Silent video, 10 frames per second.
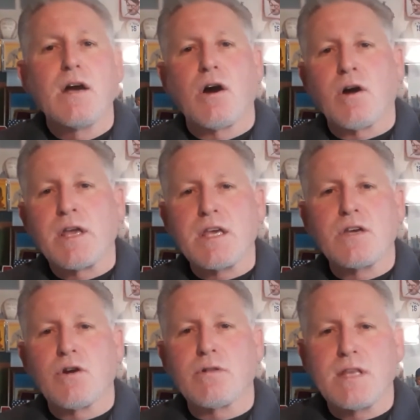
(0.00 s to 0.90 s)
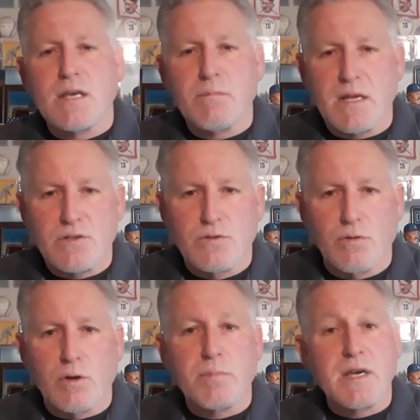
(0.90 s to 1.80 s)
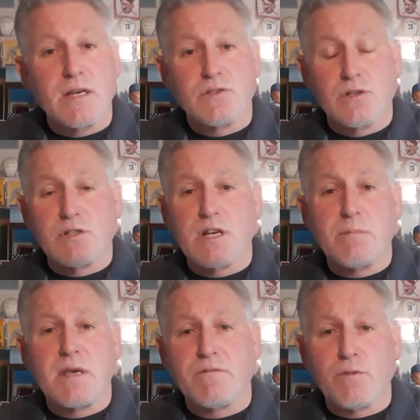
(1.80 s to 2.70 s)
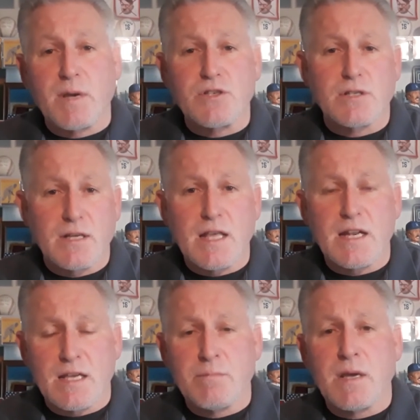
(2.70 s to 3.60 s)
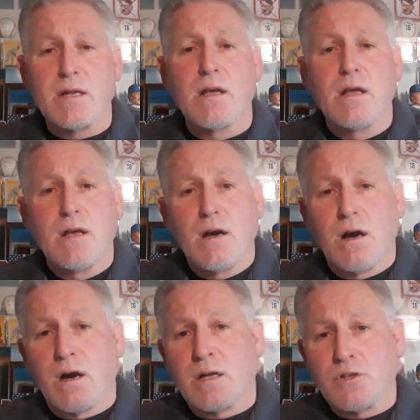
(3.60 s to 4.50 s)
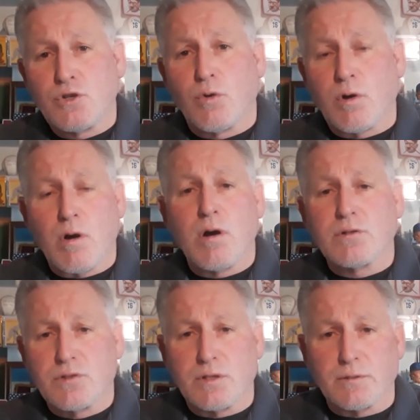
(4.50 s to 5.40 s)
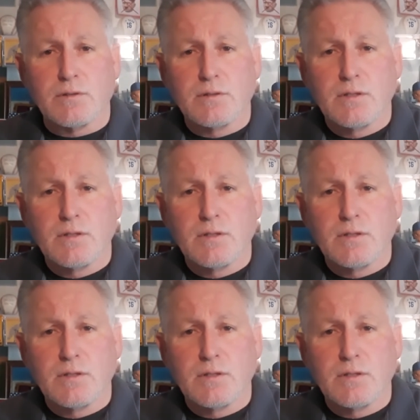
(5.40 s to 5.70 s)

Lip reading: or he can go to the inmate's door because there's going to be information on that inmate on the door also.